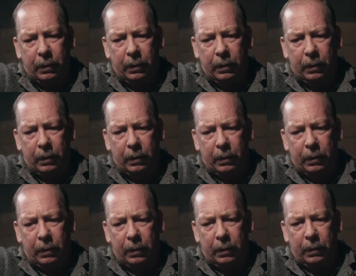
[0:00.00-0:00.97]

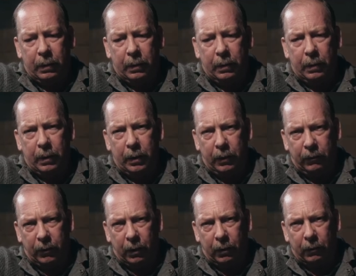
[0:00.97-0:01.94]
And you've
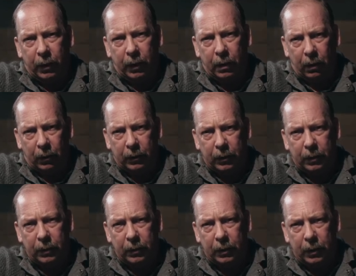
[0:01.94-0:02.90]
got what it costs.
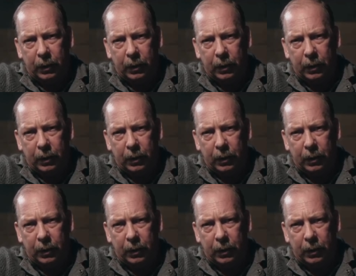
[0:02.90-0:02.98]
